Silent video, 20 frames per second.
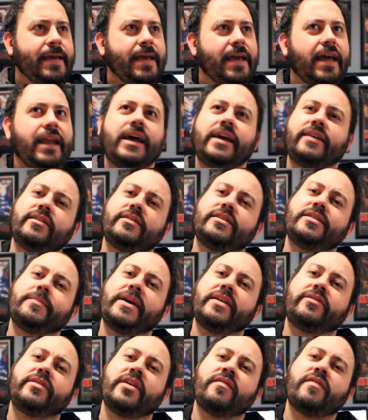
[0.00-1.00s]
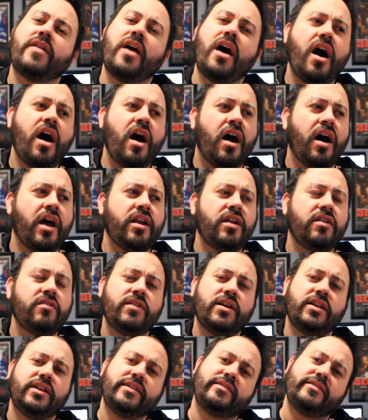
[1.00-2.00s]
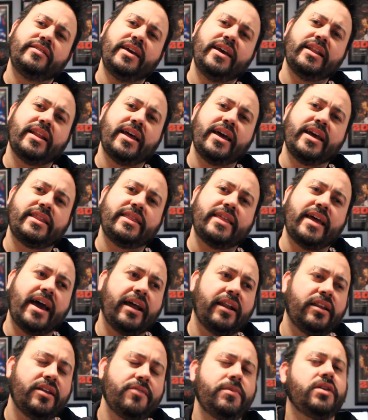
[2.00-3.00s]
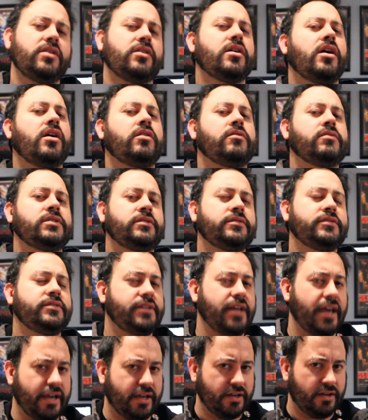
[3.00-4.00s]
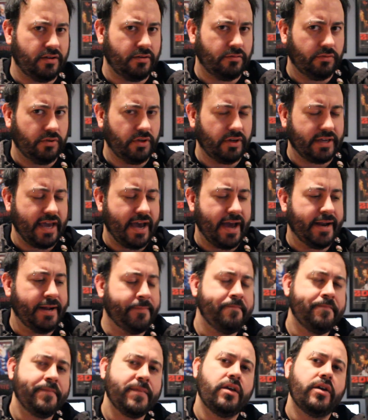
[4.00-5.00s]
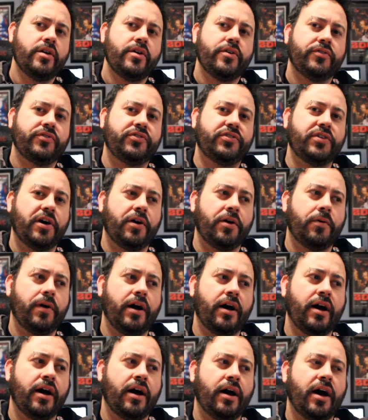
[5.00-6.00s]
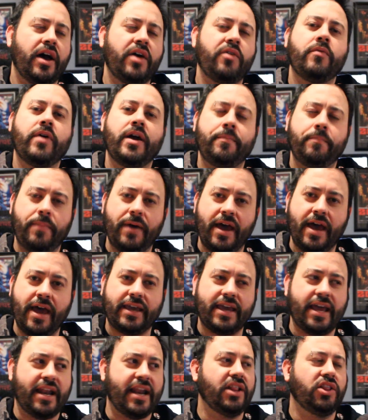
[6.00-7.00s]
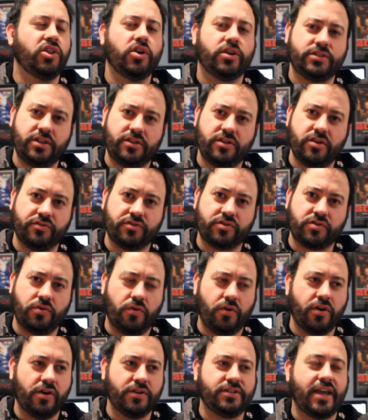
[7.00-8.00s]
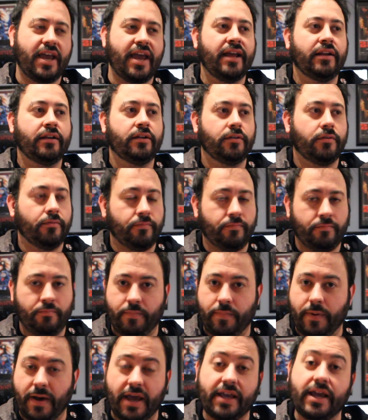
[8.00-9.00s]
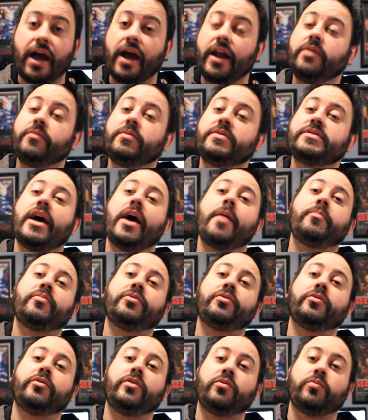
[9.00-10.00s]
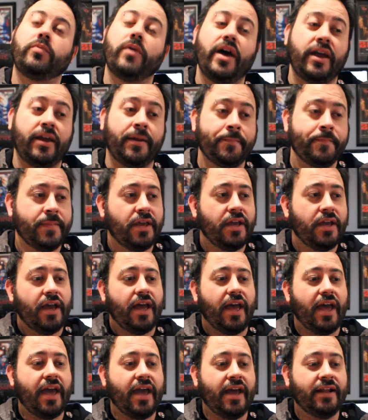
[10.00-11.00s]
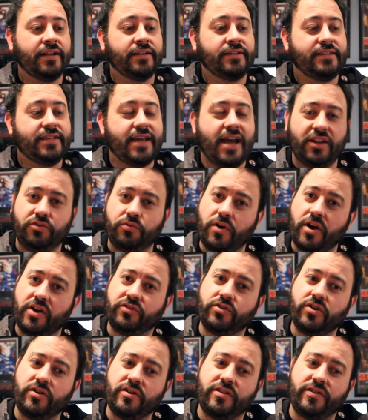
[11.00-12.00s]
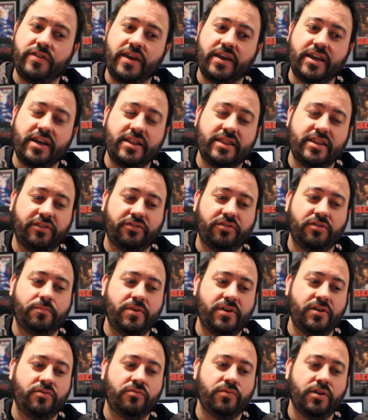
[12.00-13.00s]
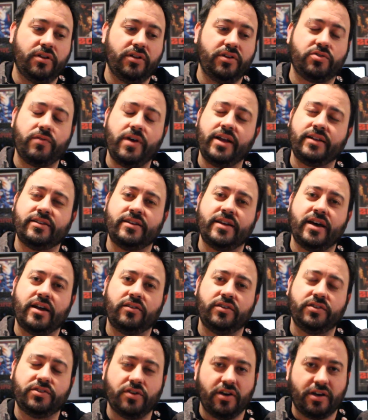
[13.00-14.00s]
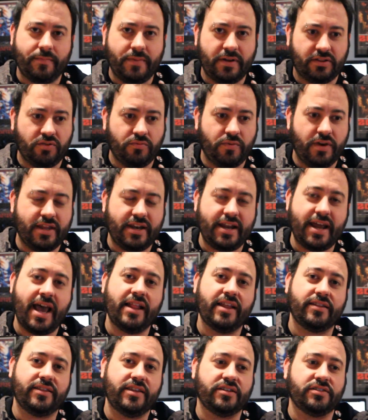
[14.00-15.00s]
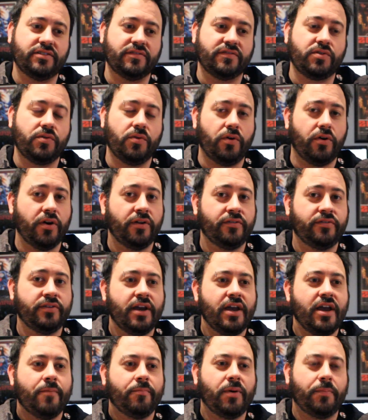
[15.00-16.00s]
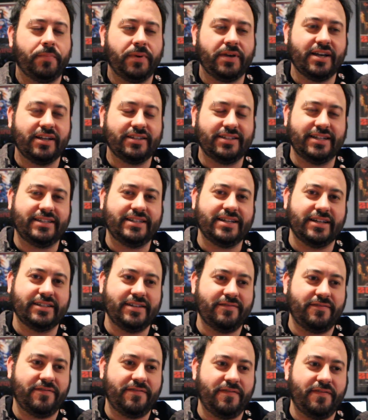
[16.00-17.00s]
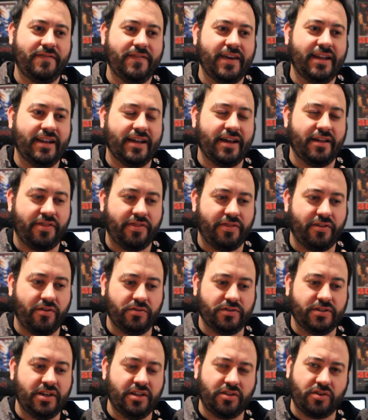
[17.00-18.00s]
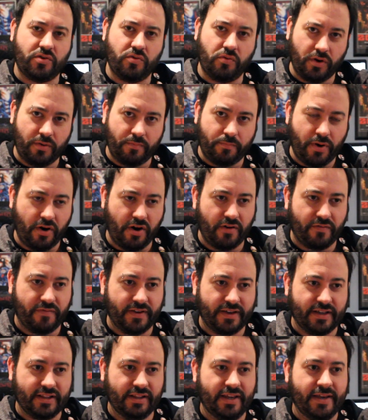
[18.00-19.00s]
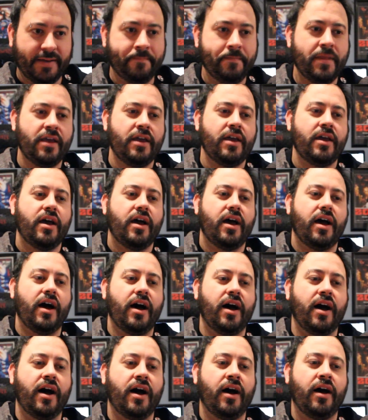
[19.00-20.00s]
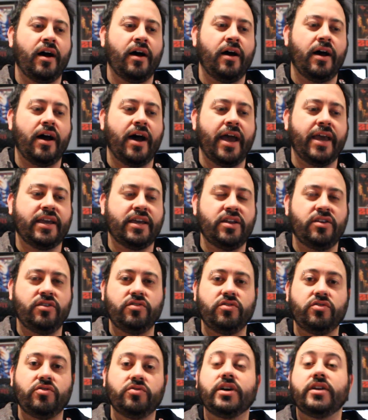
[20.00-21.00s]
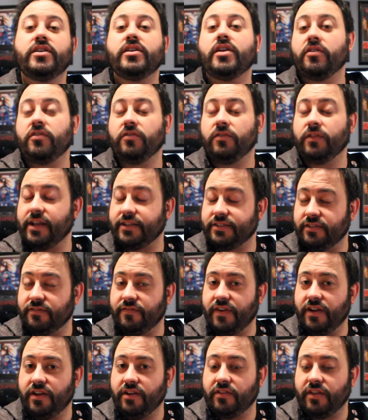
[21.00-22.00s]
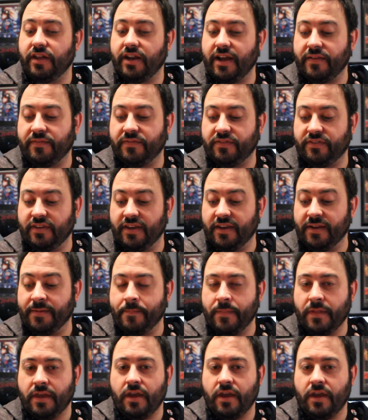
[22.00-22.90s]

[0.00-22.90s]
And I said to myself, I didn't really see it like that. Let me go and take a look at it. So I went back and I looked at those chords, and by God, he was absolutely right. And that's where I started thinking this would be really great to not only talk about the way that Allan thinks of chords, but because it doesn't fit a 13th chord perfectly, I can use another lesson video that I've seen.